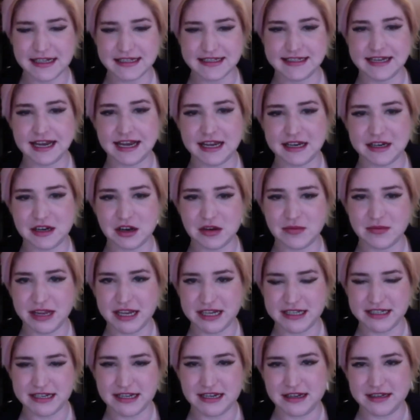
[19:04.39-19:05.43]
stand-up
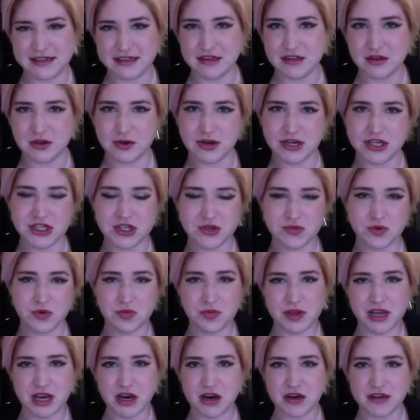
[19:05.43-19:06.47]
meetings, and the question would
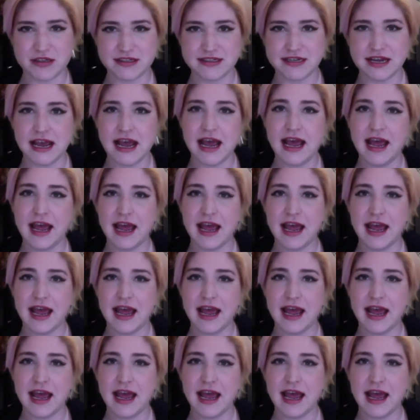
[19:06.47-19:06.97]
be asked,